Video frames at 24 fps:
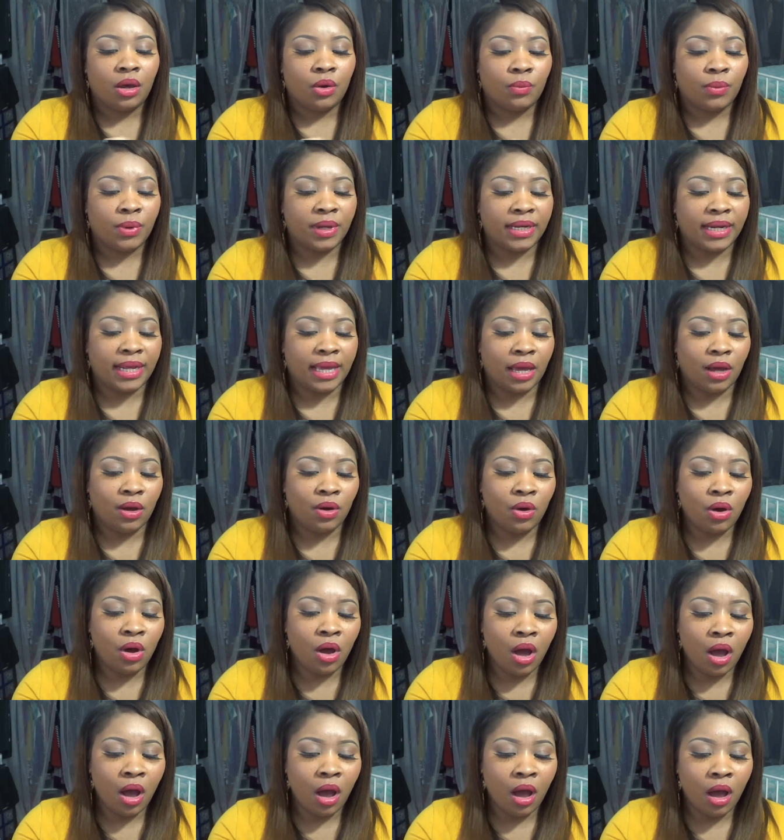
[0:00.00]
would,
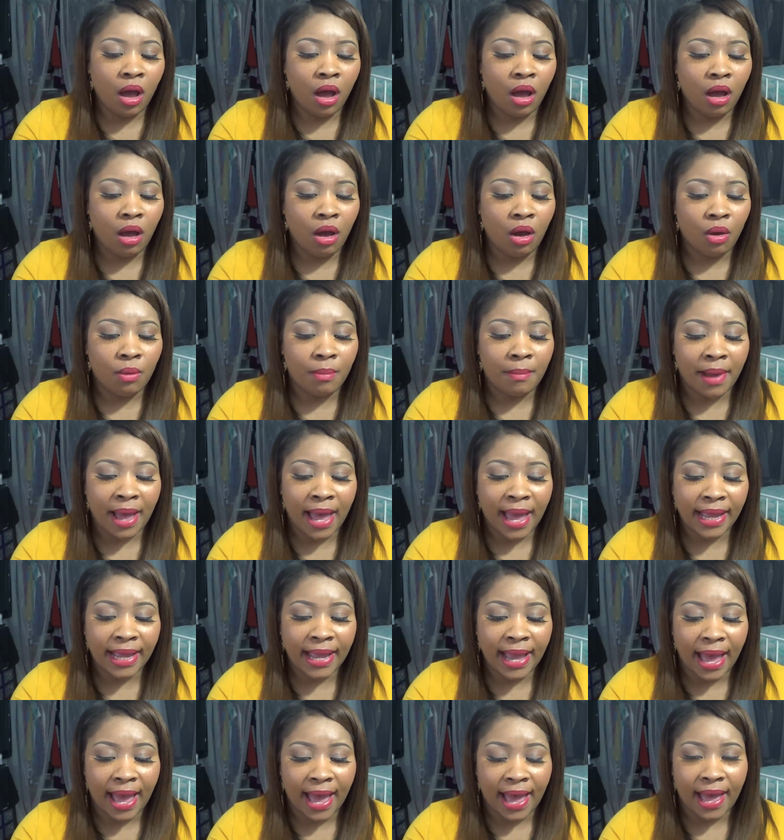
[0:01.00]
oh my
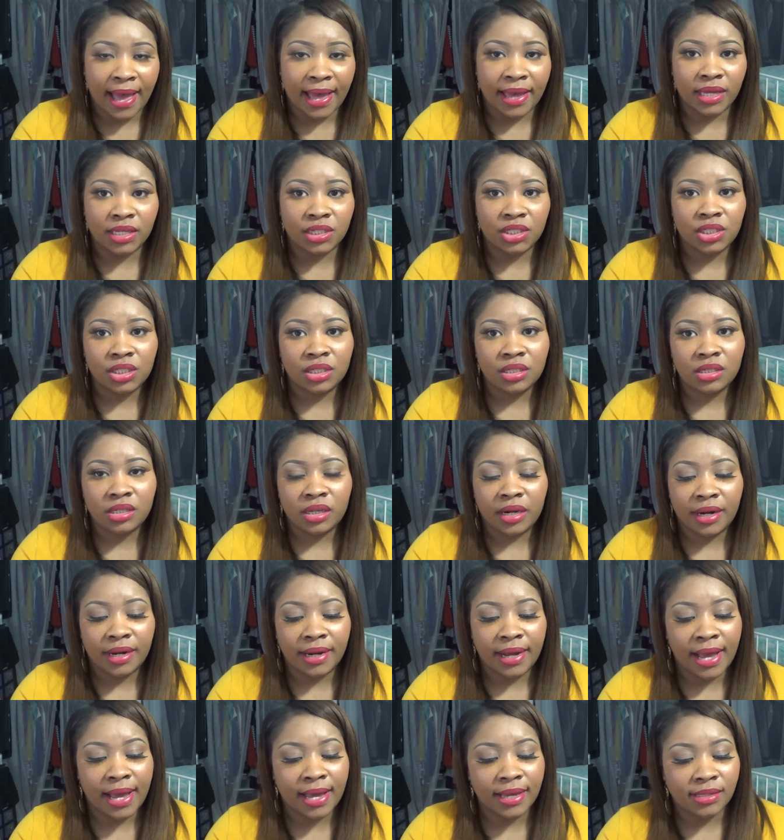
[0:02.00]
gosh,
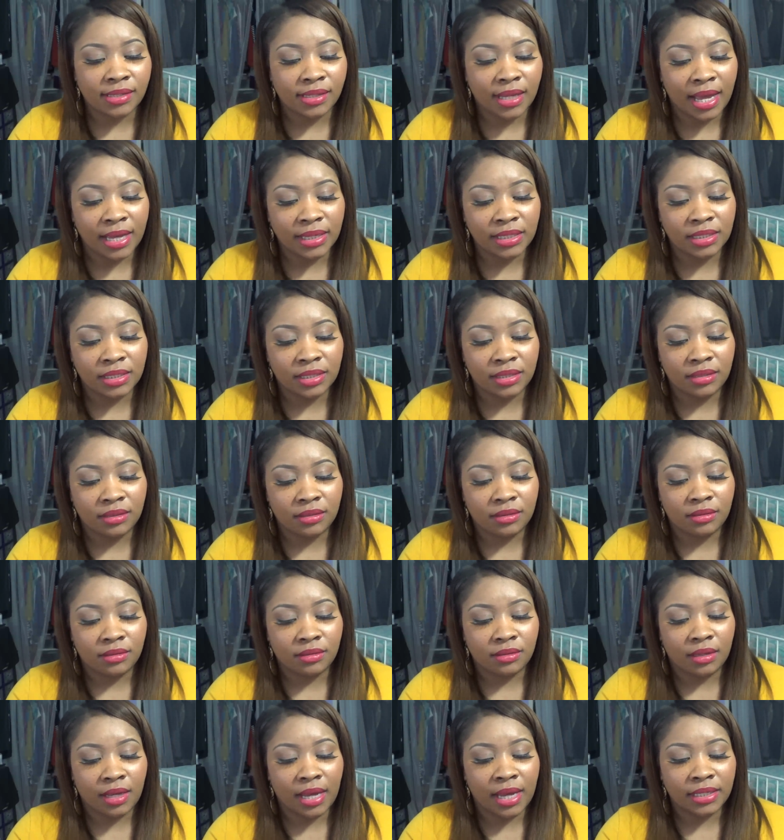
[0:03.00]
sorry guys, I
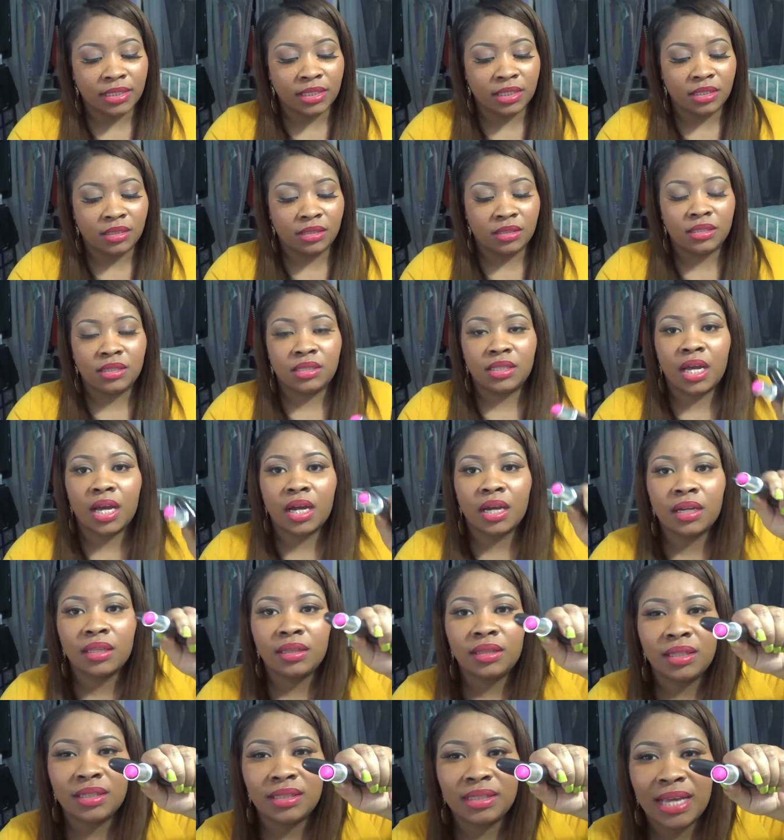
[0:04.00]
just stuck
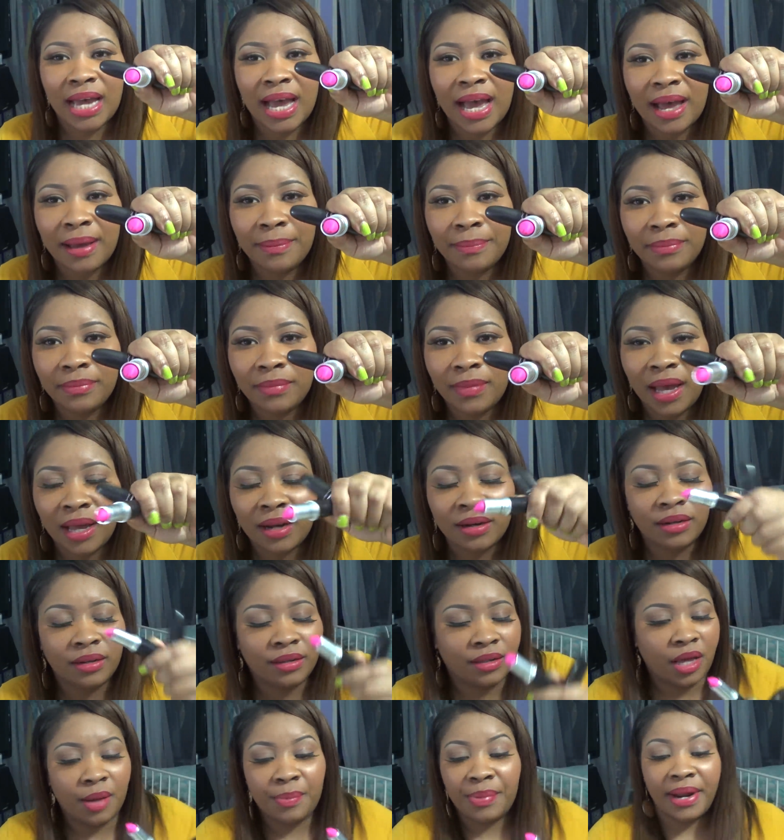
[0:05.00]
the top. I know
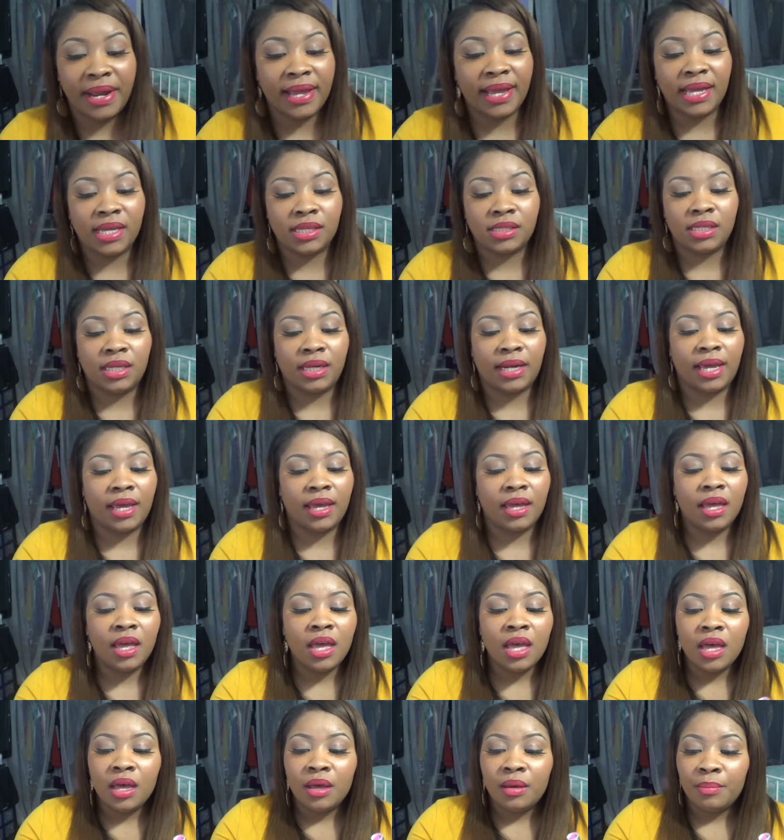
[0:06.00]
y'all probably can't see that,
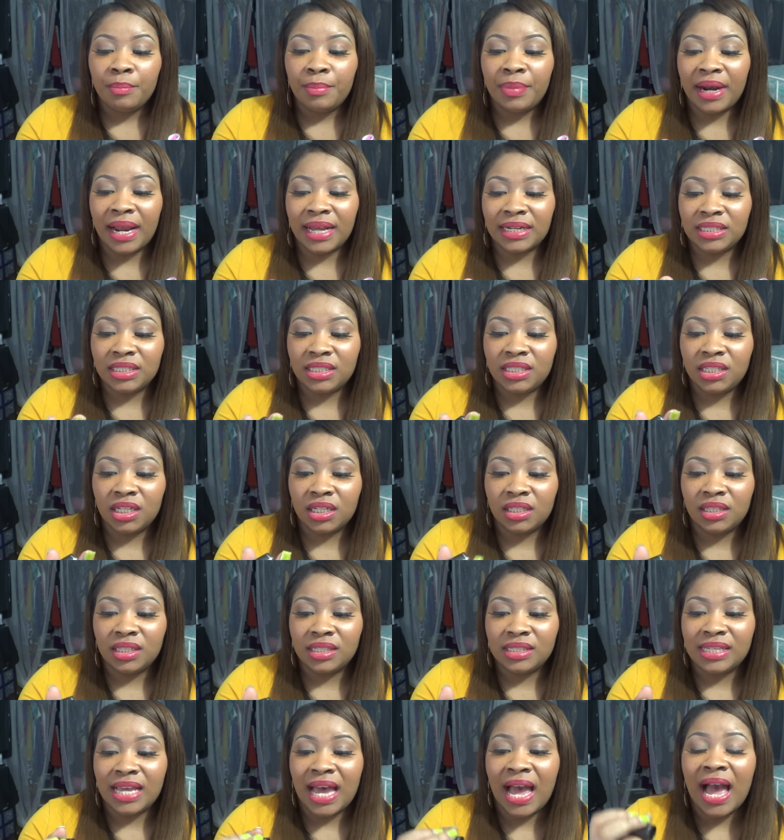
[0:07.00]
but I just took
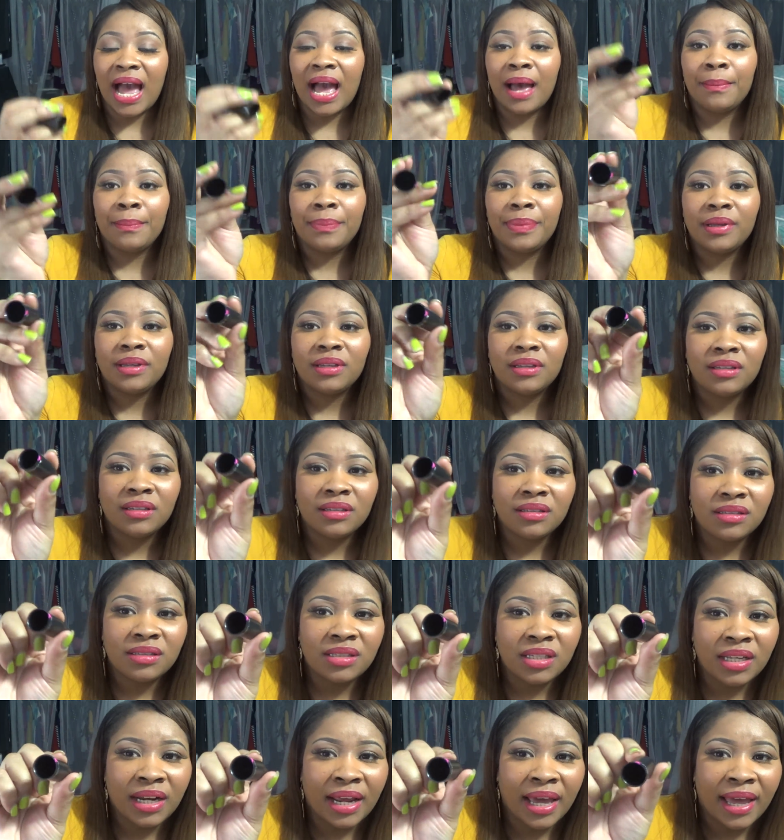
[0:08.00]
the top,
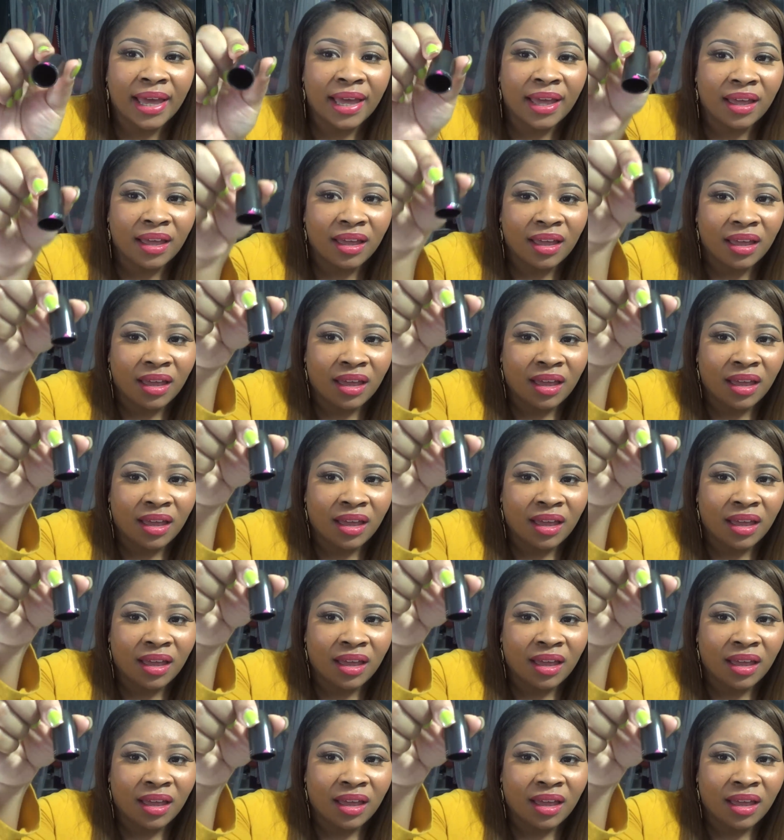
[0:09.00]
see that,